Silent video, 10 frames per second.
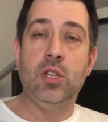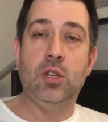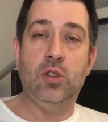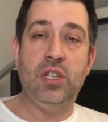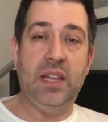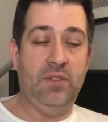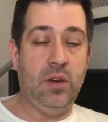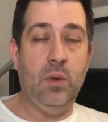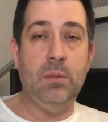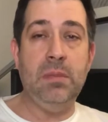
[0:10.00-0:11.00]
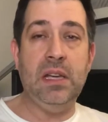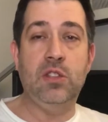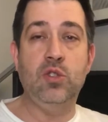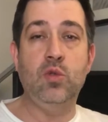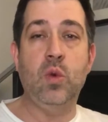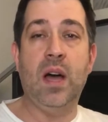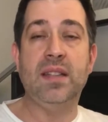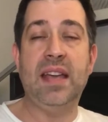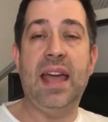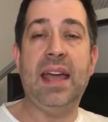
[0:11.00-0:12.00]
so she left her here with me to
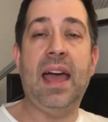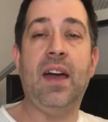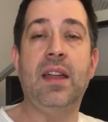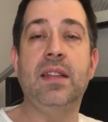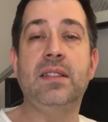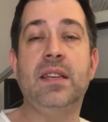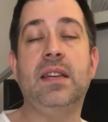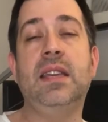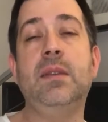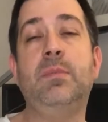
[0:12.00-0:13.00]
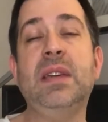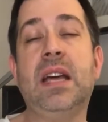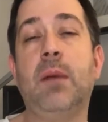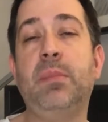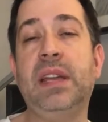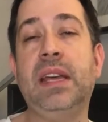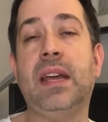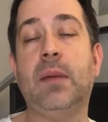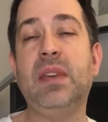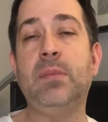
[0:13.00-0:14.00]
hang out and to keep me company, and
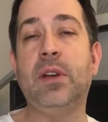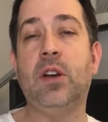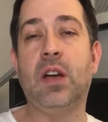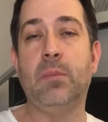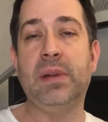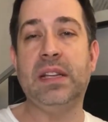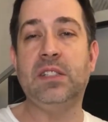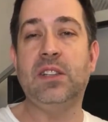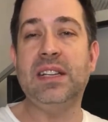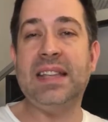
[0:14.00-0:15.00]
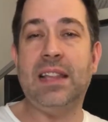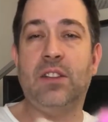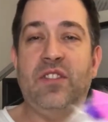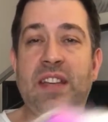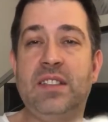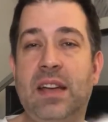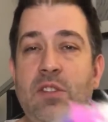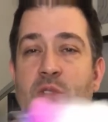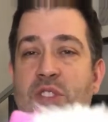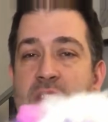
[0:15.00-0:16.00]
I'm keeping her company. So look at that little face. Look how
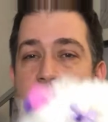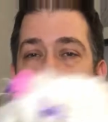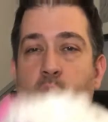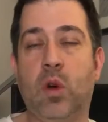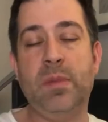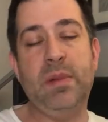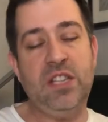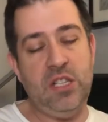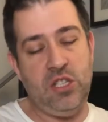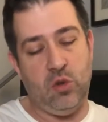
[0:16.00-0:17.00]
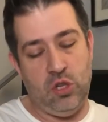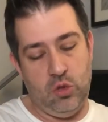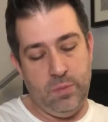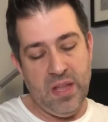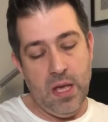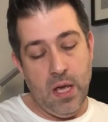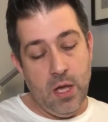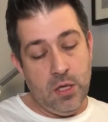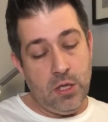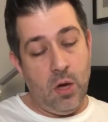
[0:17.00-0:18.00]
cute. She's a little squirmy, but she's so cute.
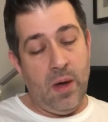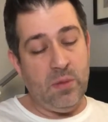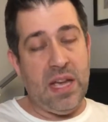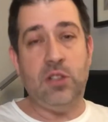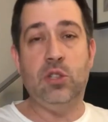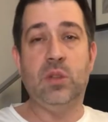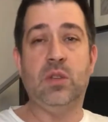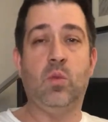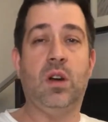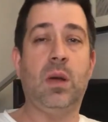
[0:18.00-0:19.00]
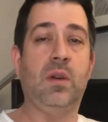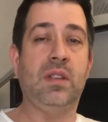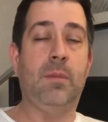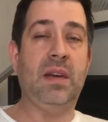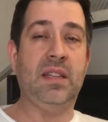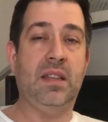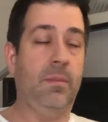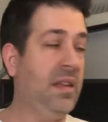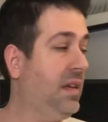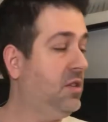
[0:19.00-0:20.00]
So I was actually doing some work on
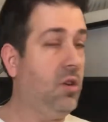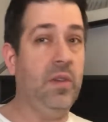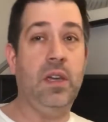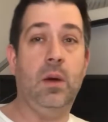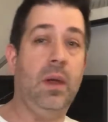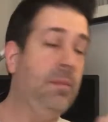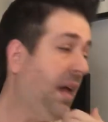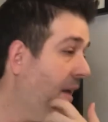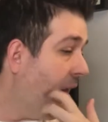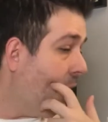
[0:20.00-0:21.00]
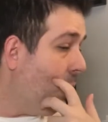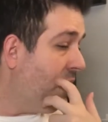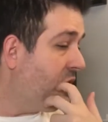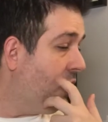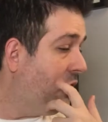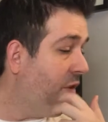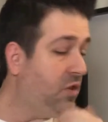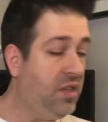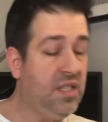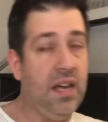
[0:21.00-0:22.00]
my desk over here while I'm hanging out with Sophie, so
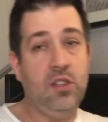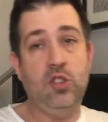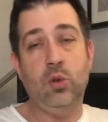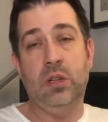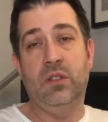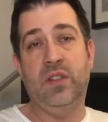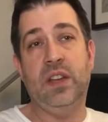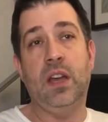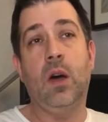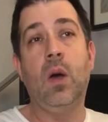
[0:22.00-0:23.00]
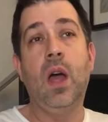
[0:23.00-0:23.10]
I decided to shoot a little video